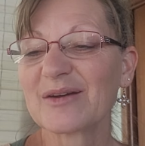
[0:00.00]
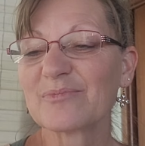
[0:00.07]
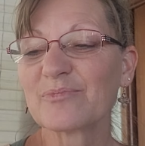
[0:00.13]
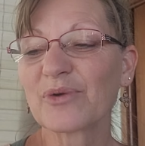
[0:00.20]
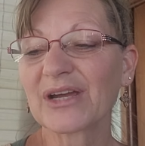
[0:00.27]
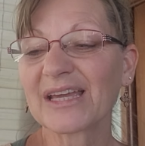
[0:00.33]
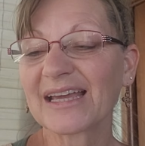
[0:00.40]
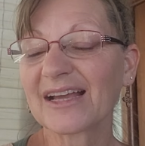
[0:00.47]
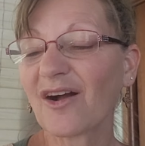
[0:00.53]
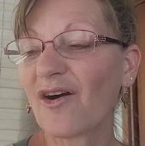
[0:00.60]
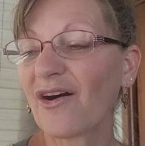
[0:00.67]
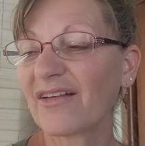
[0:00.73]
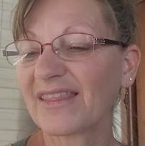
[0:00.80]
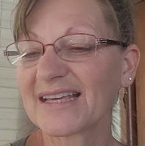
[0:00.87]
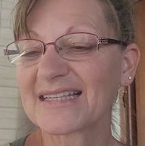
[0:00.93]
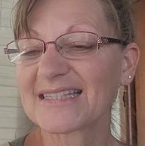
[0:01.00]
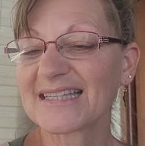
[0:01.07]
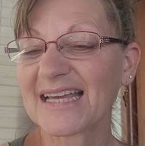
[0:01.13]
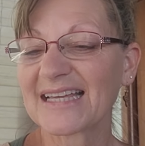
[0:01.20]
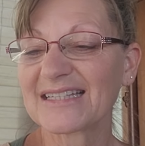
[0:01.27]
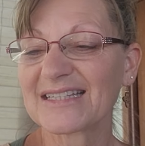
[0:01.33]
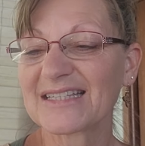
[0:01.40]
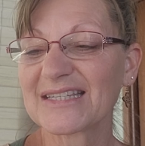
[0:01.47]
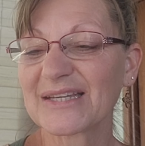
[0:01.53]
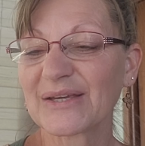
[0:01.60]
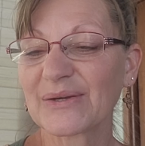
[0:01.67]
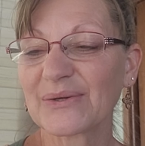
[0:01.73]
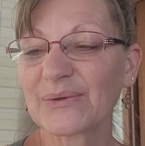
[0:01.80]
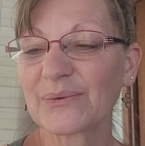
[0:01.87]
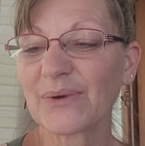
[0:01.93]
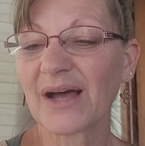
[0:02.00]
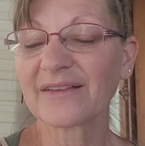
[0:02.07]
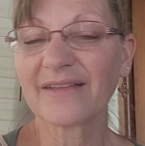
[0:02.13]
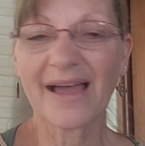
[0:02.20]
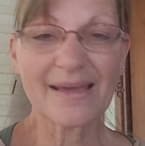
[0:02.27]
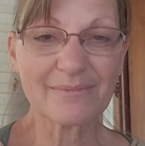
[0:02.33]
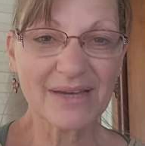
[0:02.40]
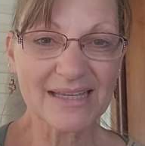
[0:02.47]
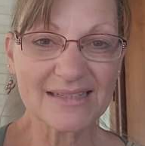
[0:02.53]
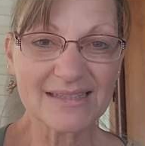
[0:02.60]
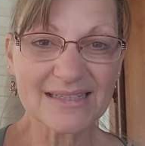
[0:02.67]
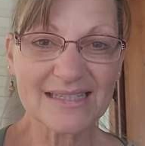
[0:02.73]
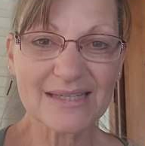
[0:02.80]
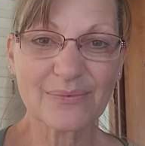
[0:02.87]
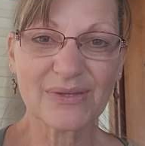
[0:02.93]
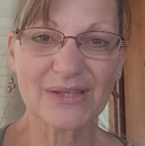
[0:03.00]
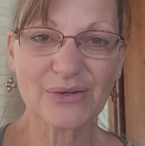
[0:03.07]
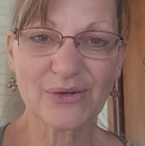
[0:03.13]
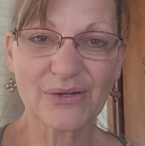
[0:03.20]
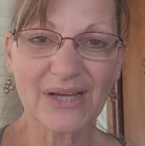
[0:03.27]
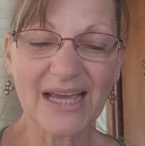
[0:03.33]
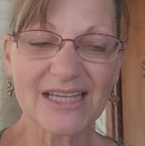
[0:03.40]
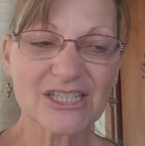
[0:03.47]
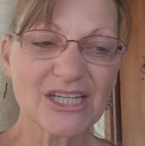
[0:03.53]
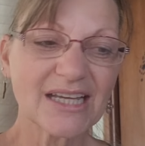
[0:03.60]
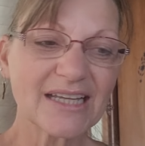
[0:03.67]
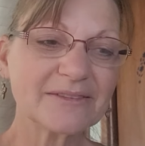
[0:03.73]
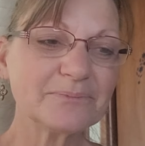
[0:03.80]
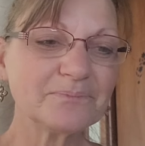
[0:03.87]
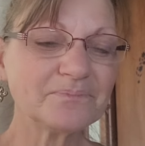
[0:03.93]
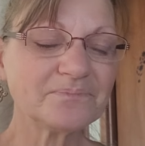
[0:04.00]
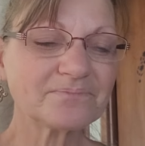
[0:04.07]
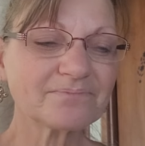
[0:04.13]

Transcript: bringing all this into alignment with creation,